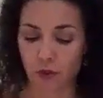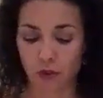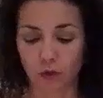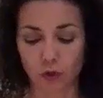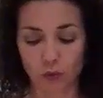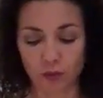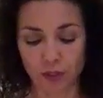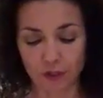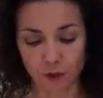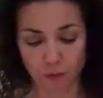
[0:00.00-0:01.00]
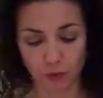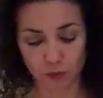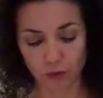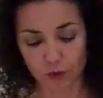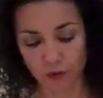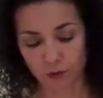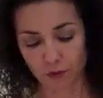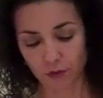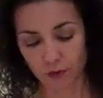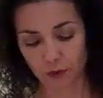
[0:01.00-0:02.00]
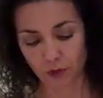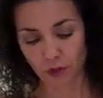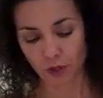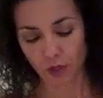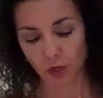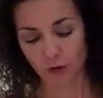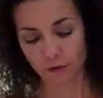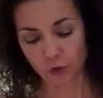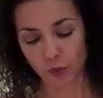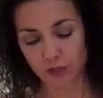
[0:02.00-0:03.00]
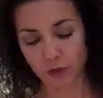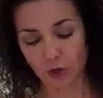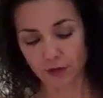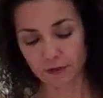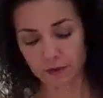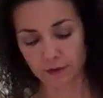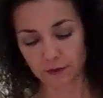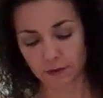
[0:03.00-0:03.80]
2 teaspoons of soy sauce.